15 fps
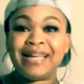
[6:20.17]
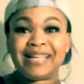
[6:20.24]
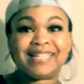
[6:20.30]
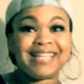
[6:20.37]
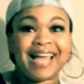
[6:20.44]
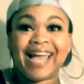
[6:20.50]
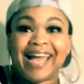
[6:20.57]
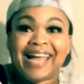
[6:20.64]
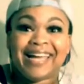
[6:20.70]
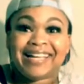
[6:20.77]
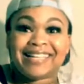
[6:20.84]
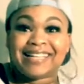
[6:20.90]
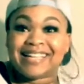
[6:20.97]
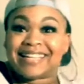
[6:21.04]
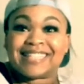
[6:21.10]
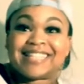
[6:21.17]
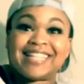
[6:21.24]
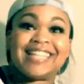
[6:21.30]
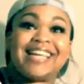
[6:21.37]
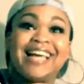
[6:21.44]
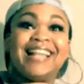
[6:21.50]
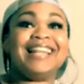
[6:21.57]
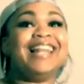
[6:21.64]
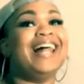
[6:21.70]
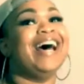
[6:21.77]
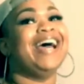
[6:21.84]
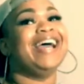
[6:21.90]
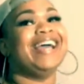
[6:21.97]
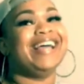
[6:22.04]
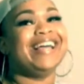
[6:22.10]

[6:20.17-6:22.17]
He can't get it together.